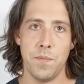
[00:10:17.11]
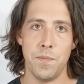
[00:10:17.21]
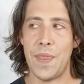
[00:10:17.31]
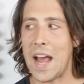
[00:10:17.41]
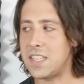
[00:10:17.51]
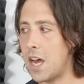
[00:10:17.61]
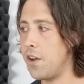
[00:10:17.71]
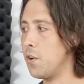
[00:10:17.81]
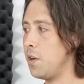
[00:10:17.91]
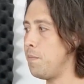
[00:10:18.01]
And that's how
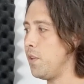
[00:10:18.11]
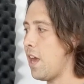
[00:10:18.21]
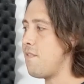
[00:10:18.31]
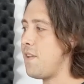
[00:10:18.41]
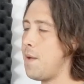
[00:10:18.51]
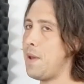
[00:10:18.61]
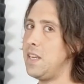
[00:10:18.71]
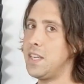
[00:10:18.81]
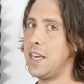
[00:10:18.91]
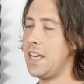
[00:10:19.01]
you're going to build that fan
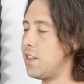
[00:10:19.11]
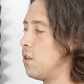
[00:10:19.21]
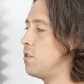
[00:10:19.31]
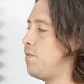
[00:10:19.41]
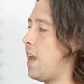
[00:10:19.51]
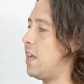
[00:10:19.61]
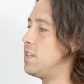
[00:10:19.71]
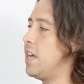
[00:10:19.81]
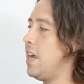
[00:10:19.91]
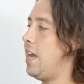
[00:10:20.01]
base and get those
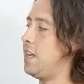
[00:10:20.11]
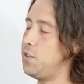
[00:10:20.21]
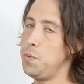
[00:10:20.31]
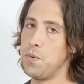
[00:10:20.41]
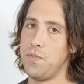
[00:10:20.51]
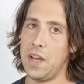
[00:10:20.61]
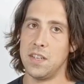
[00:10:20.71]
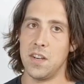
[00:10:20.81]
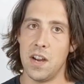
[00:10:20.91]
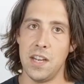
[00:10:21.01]
fans and super
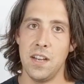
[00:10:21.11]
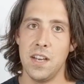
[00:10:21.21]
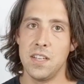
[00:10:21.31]
fans, all right?